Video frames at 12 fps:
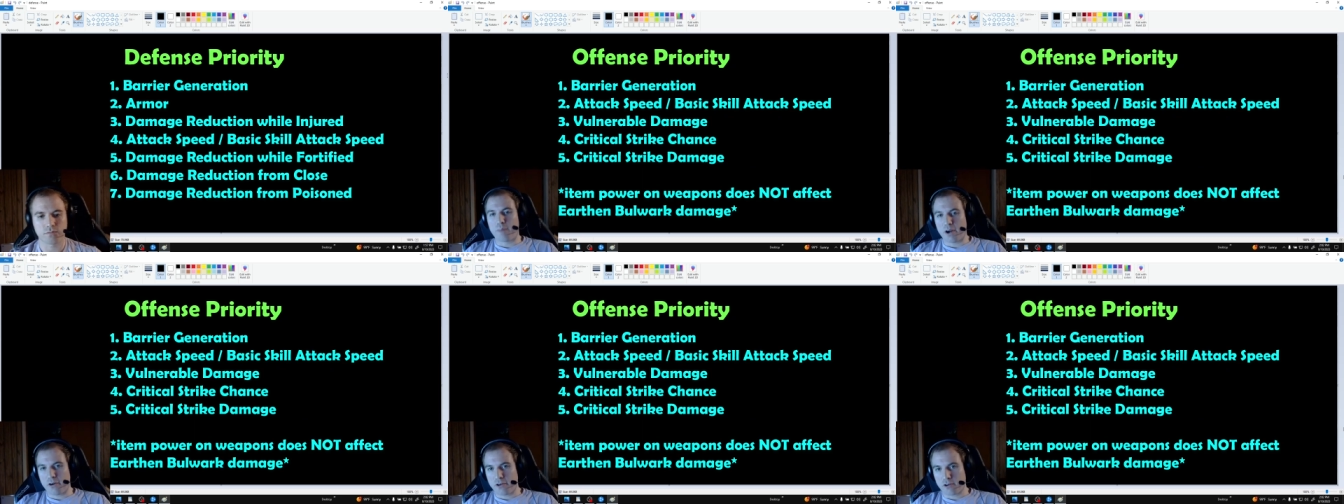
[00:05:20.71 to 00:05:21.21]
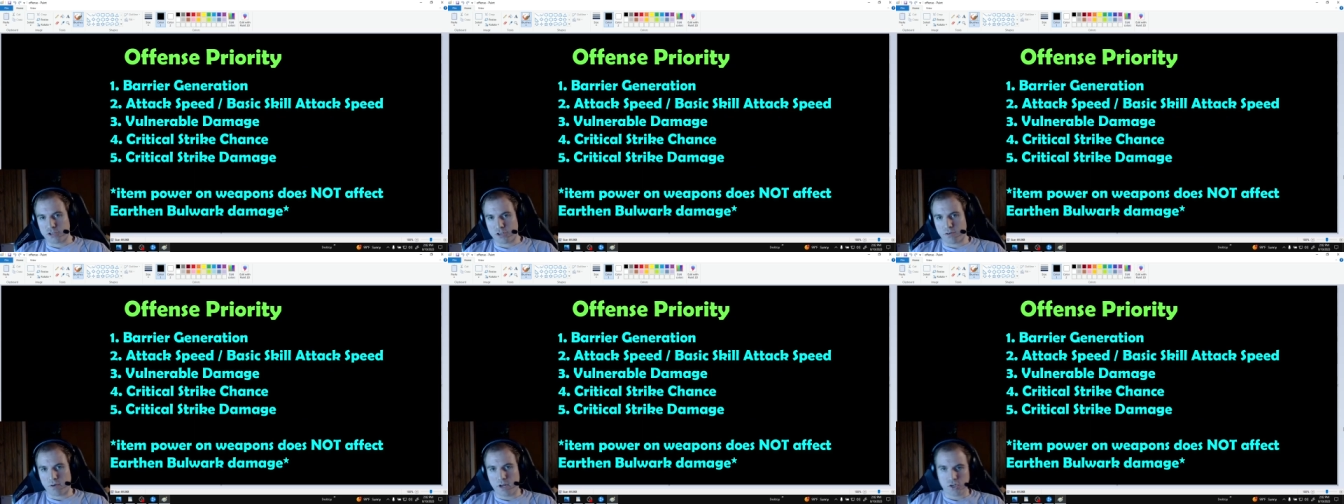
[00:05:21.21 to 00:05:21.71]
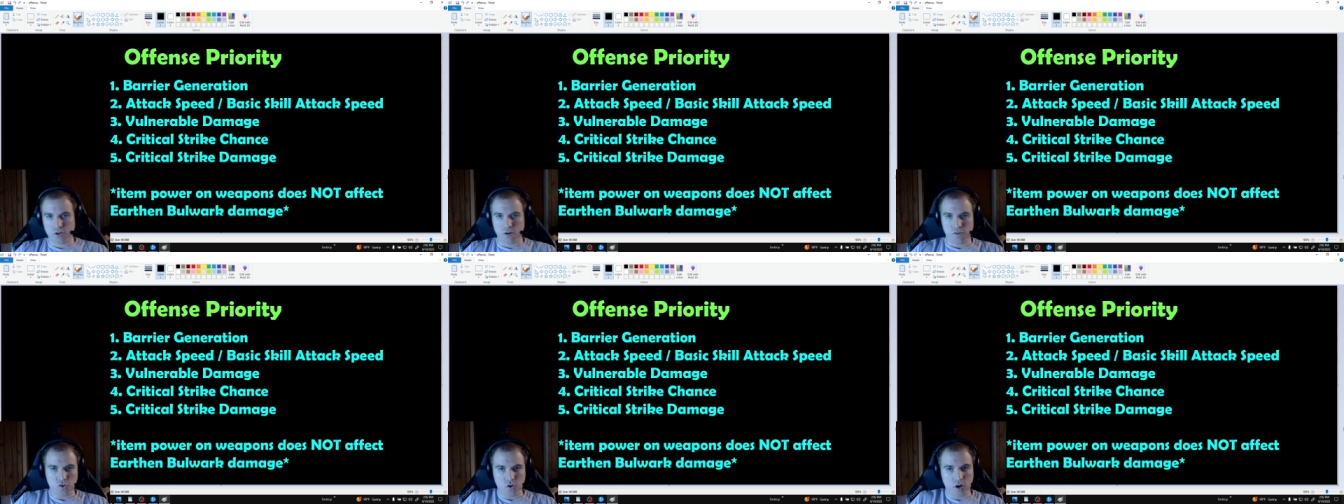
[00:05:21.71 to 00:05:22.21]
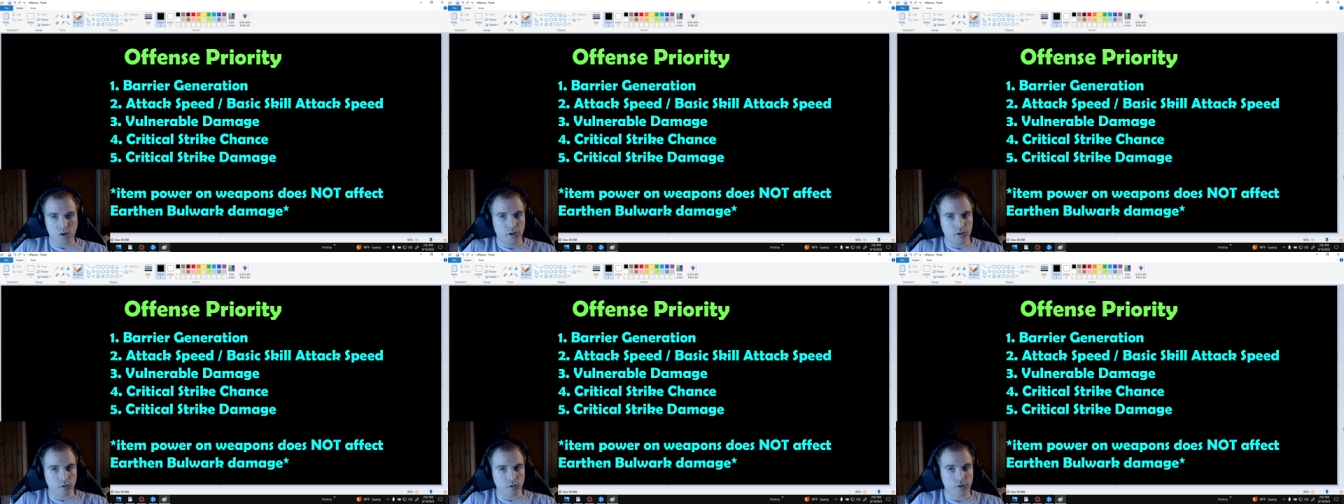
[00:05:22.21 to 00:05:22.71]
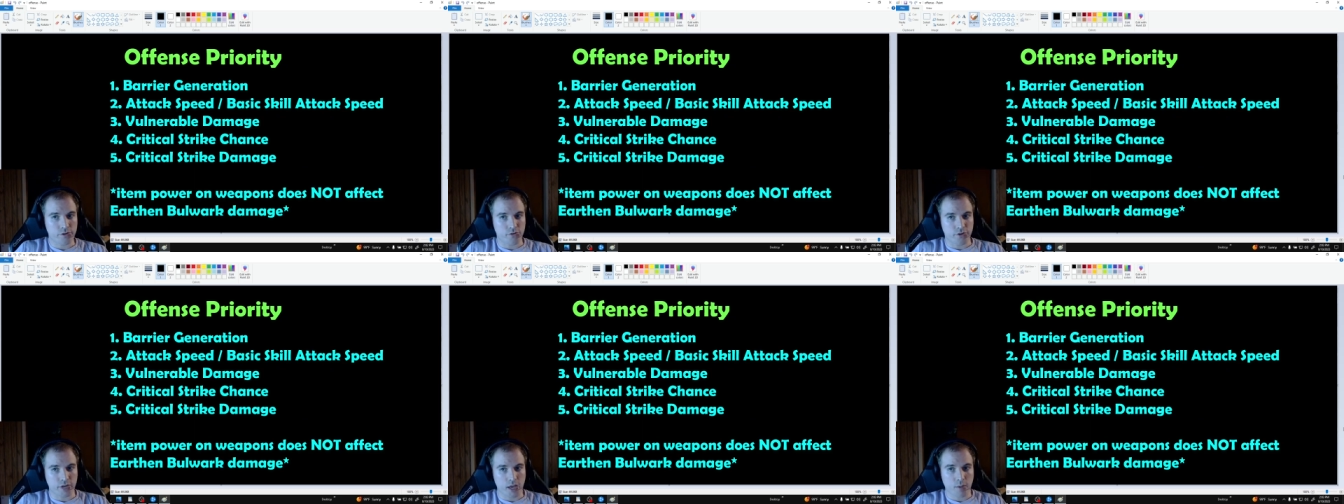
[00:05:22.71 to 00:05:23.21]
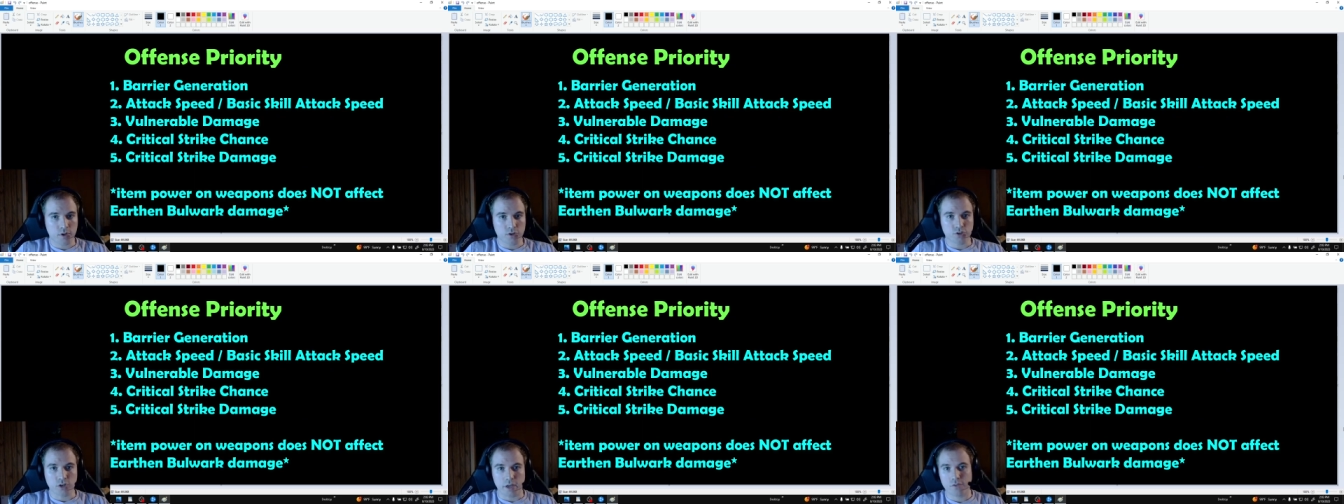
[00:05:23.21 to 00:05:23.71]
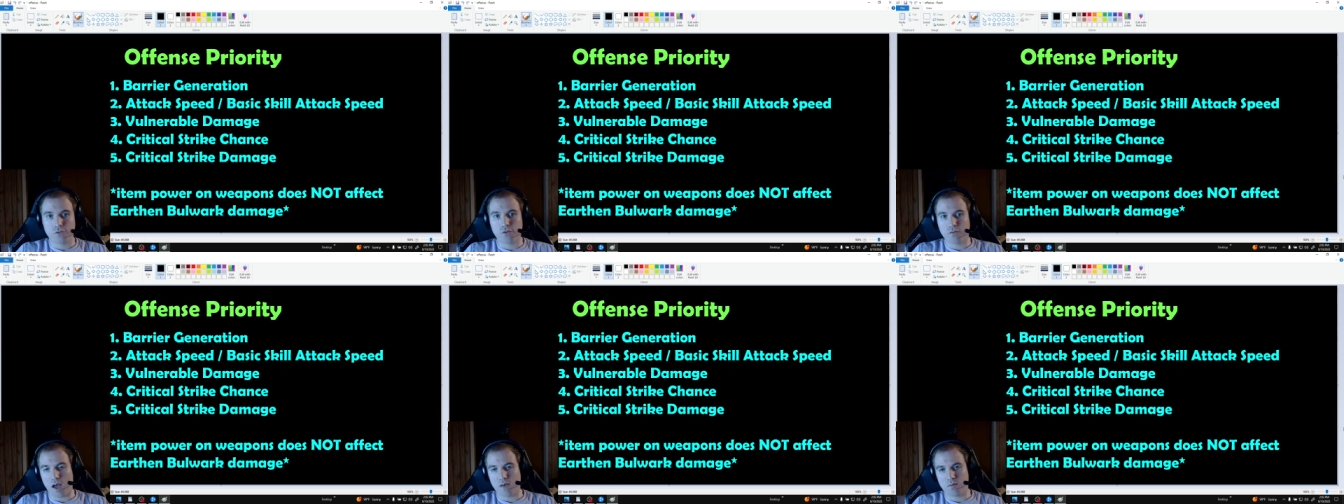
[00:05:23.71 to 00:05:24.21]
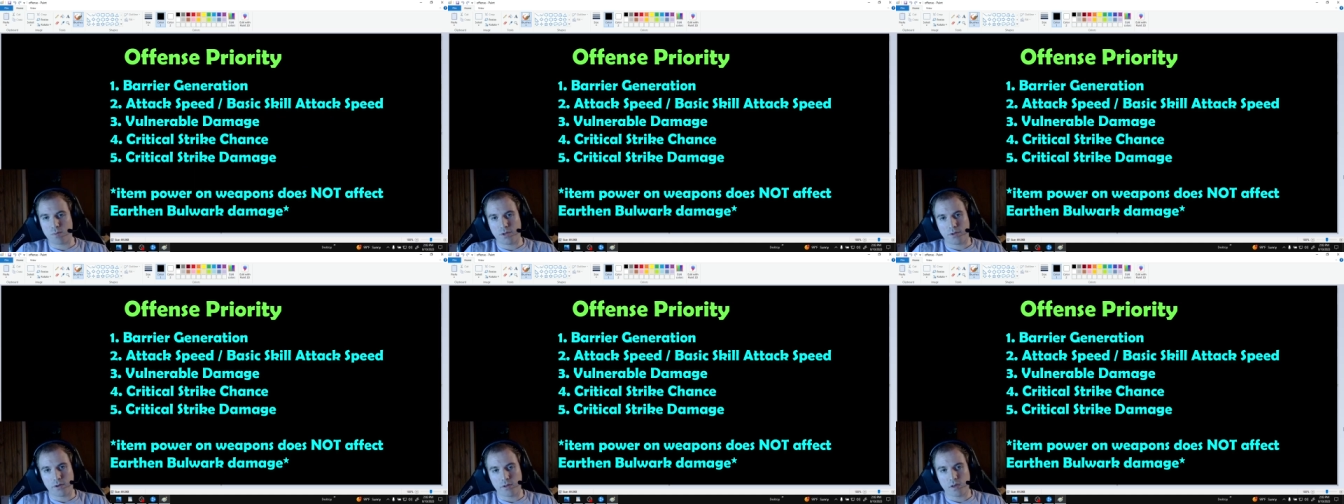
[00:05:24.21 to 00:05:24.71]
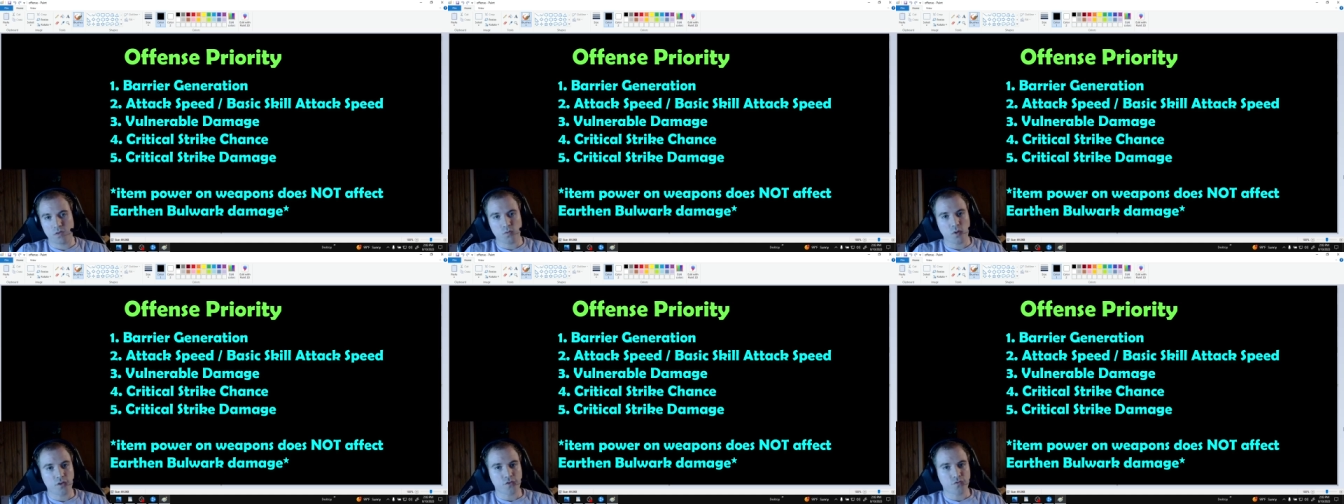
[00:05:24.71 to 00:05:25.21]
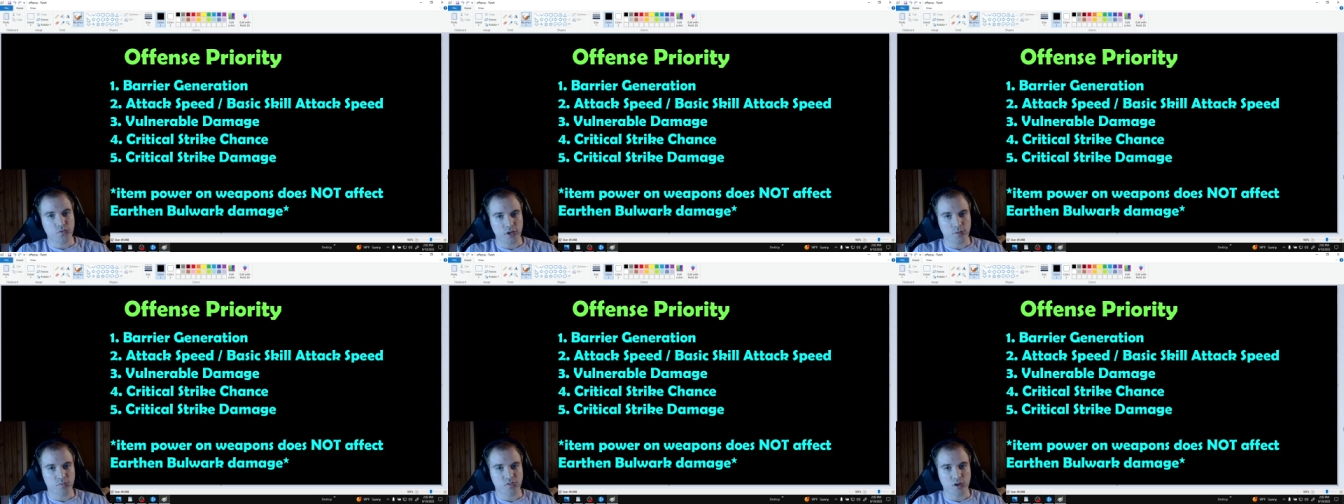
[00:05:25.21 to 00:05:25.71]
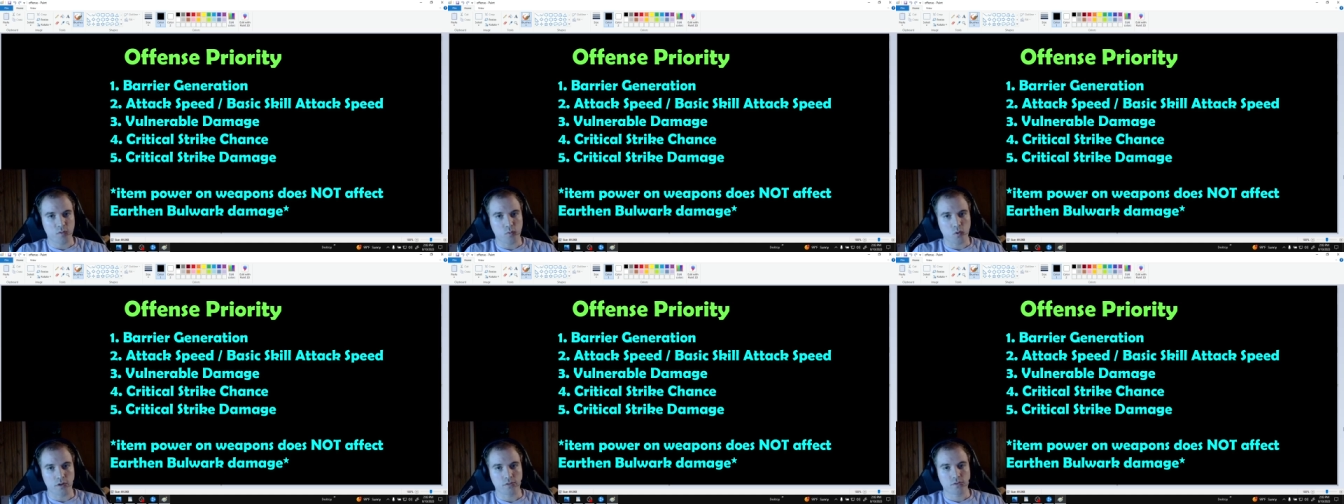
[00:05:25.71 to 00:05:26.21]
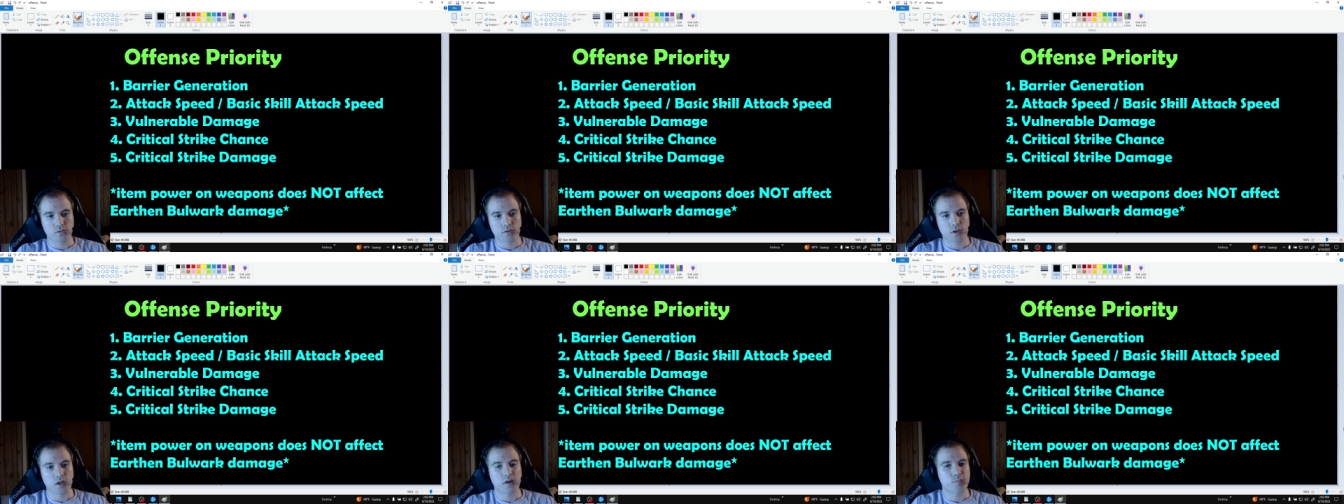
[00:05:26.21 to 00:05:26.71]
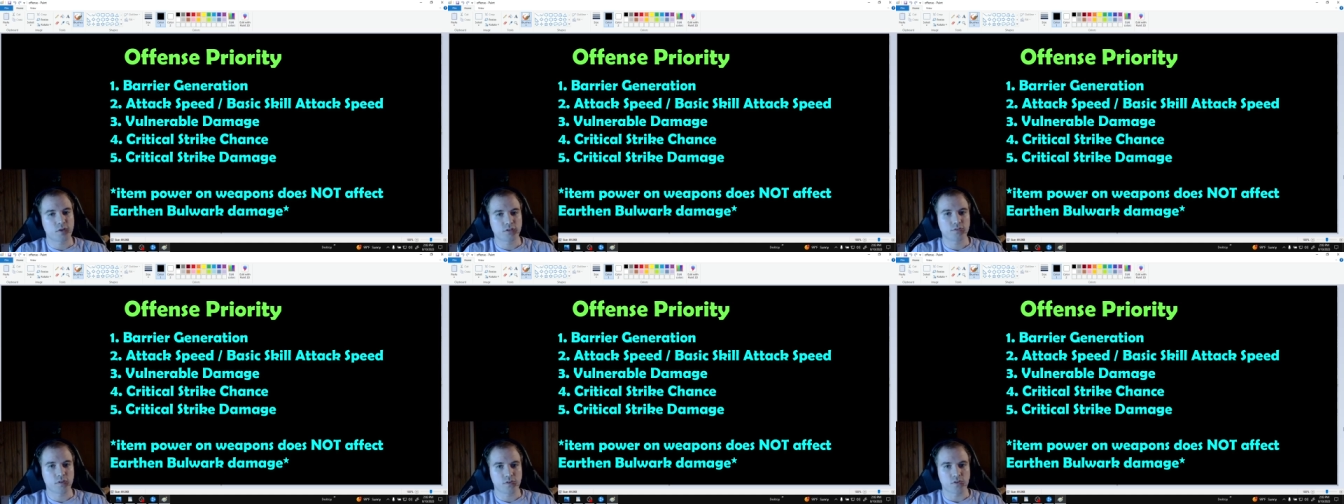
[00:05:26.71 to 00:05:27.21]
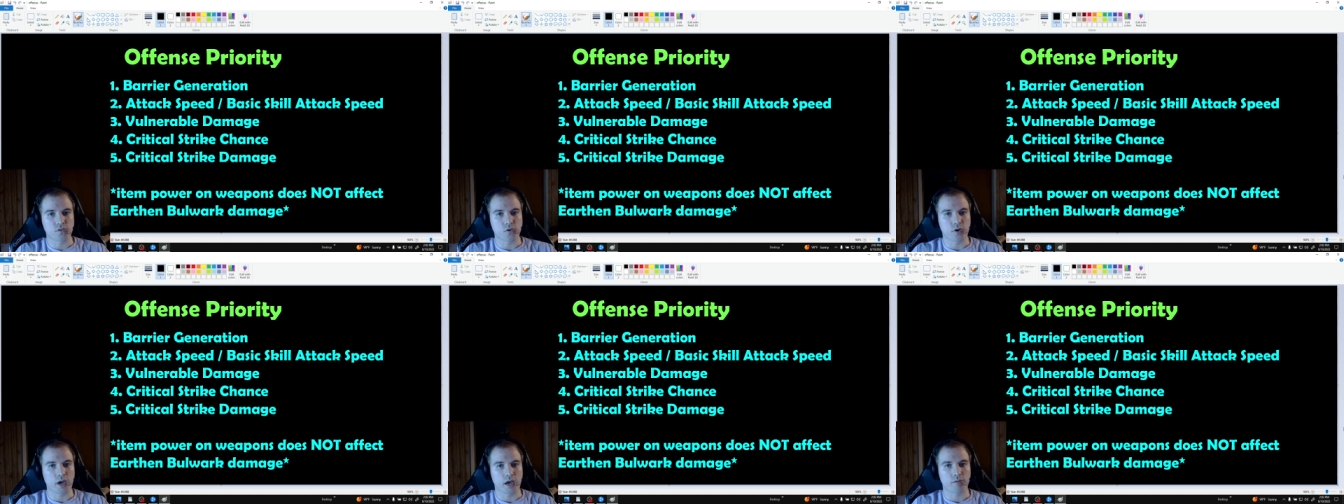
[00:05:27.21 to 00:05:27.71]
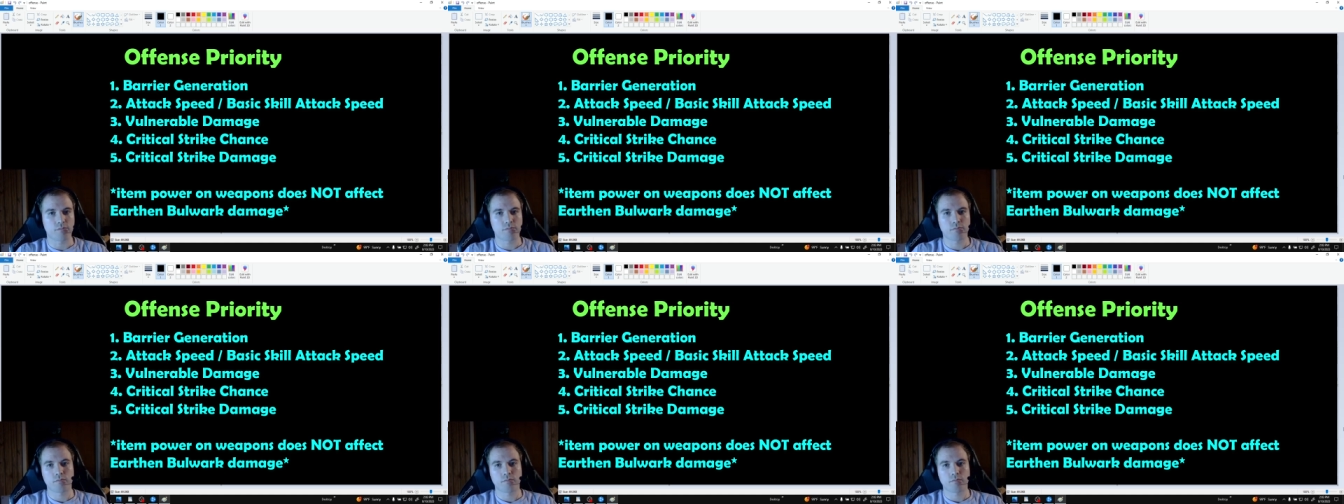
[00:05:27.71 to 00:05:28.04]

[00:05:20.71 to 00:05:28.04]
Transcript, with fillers: Barrier generation is a great way to increase your damage and survivability, as well as free up skill points. Get as much of this as you can.